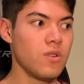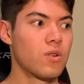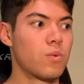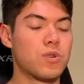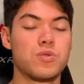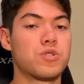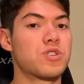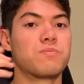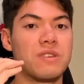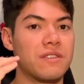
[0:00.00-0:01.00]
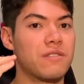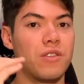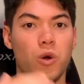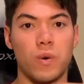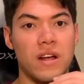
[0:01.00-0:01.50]
which would just mean
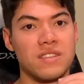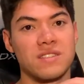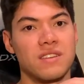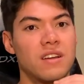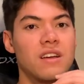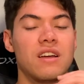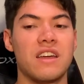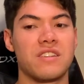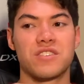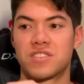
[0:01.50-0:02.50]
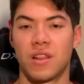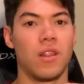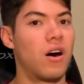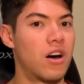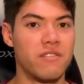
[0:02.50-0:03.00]
no rest and just a
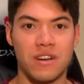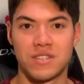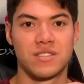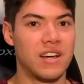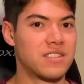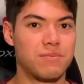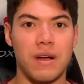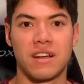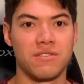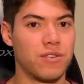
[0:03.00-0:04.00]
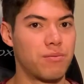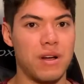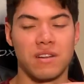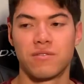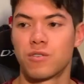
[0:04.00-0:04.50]
lot of exercises back and forth,
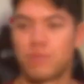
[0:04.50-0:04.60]
back and forth,